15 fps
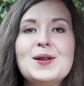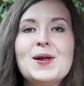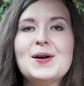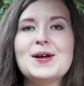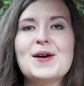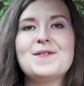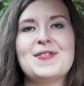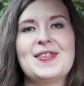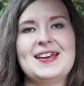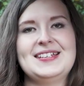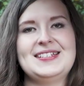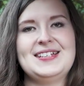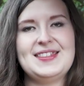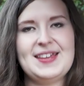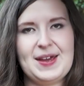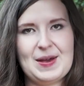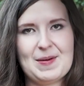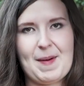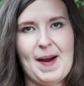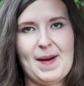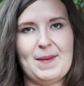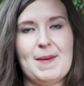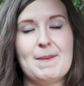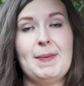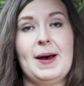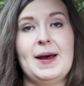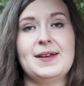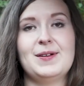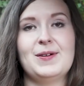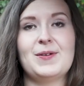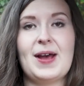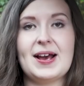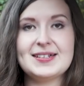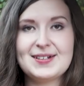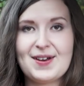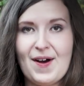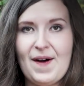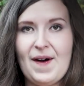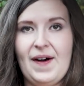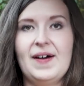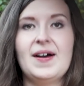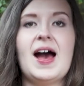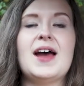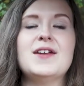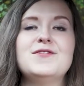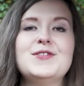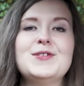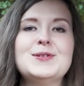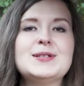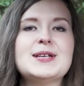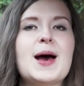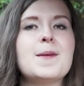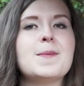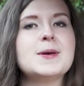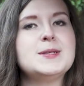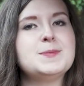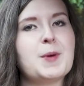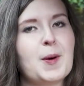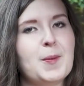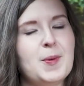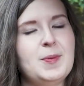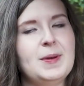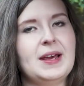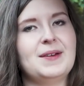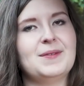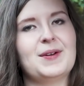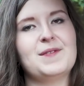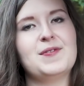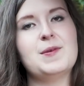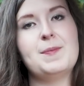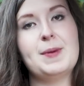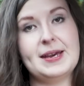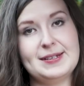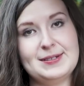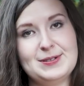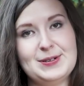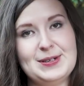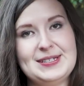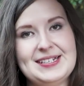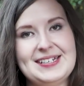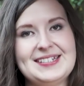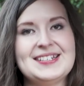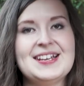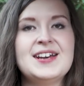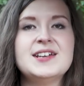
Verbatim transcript: lot of things to think about when buying your next car, and fuel type is probably one of the biggest choices.